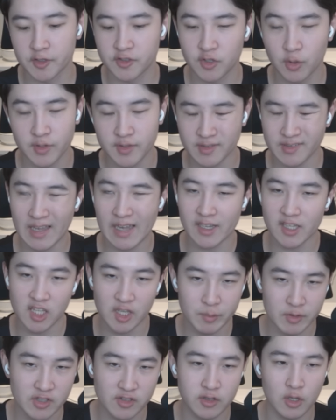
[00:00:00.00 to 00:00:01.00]
So he's attacking a
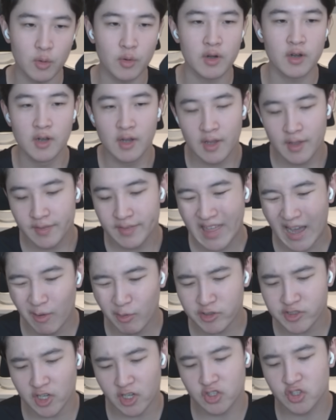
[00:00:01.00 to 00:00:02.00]
bit slower. That
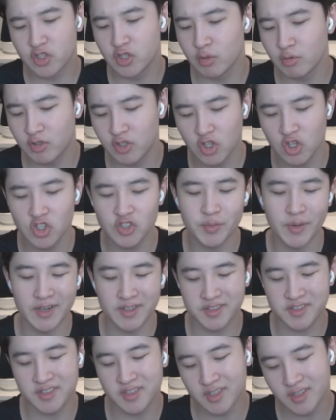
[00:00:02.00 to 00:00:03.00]
one's not too huge, but it
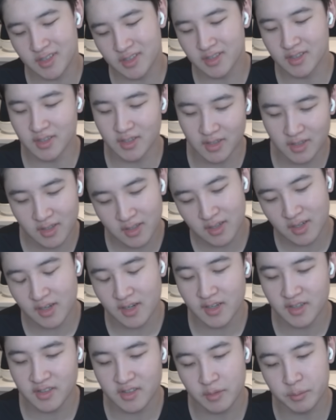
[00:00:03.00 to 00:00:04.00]

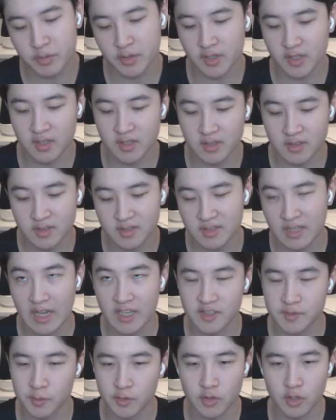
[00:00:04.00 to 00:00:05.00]
is a pretty
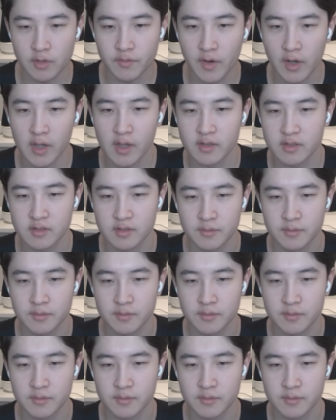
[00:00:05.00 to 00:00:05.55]
sizable nerf, I guess.